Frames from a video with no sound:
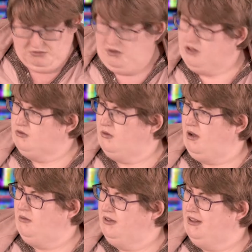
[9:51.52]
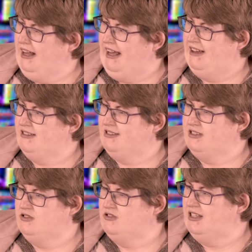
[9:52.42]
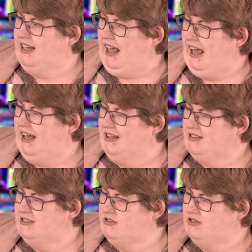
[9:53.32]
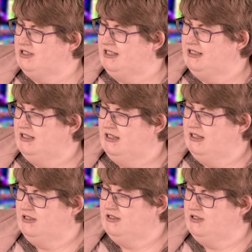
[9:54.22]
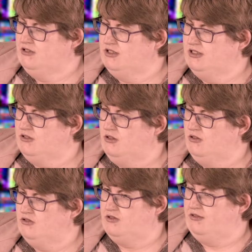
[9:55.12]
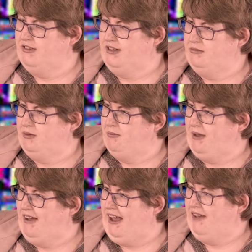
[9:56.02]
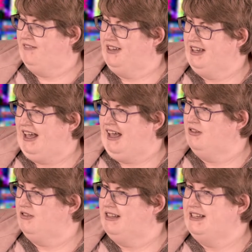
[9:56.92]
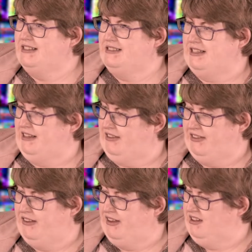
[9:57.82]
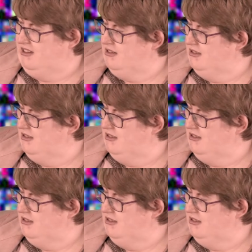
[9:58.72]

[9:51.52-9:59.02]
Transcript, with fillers: What's wrong with that? Didn't she ha- didn't she didn't she talk to him about having a healthy eating thing?